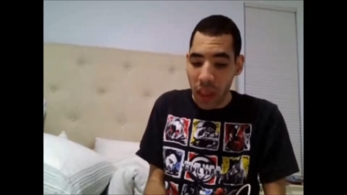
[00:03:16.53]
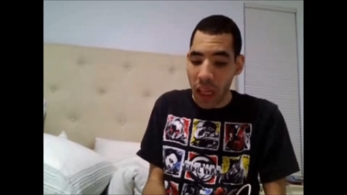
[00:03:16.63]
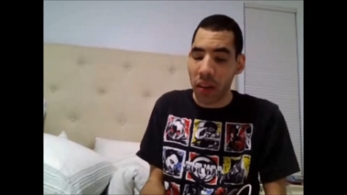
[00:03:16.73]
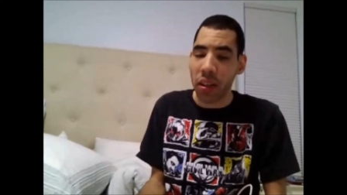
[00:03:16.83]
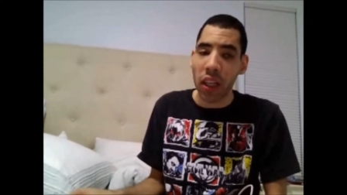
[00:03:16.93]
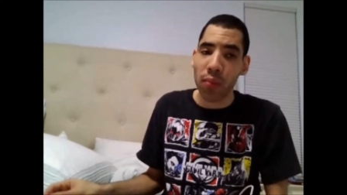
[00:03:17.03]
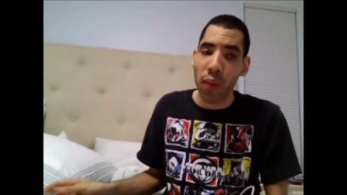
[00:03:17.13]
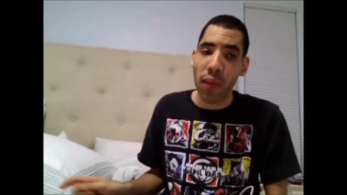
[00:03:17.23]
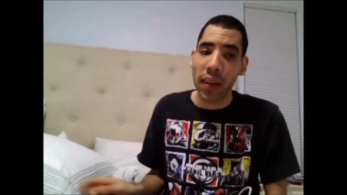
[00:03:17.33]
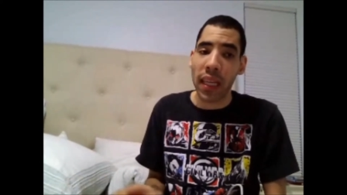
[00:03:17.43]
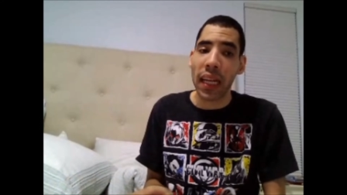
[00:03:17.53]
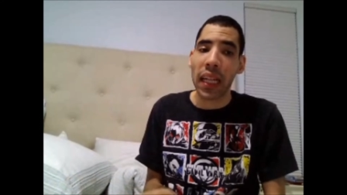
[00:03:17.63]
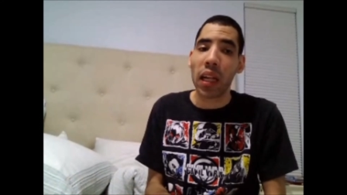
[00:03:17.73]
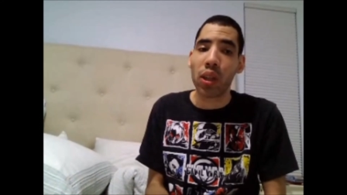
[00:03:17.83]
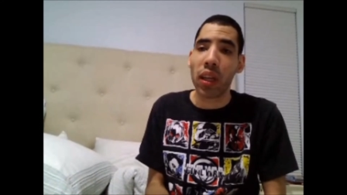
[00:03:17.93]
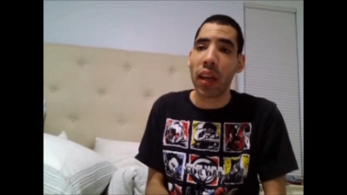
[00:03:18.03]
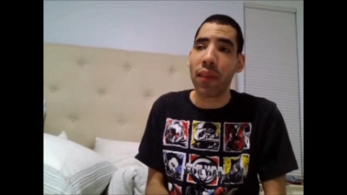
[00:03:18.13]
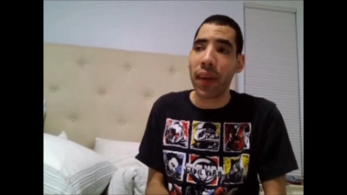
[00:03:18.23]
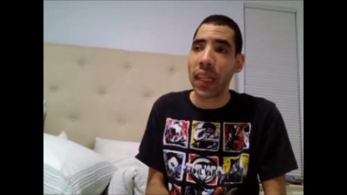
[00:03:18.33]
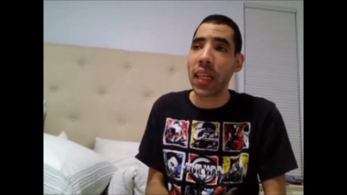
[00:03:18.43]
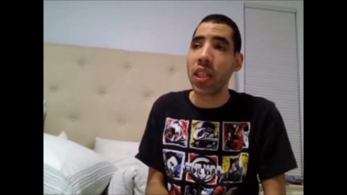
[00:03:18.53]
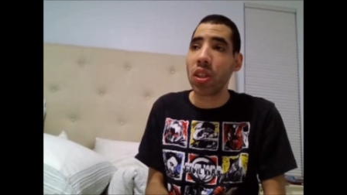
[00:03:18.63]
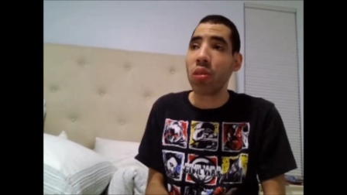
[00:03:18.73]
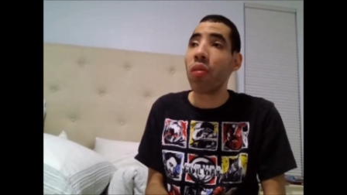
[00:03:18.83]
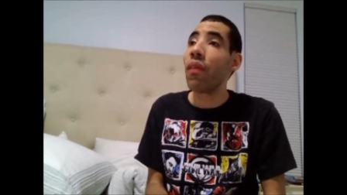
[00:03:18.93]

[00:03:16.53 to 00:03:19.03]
Now, does this movie take that to advantage?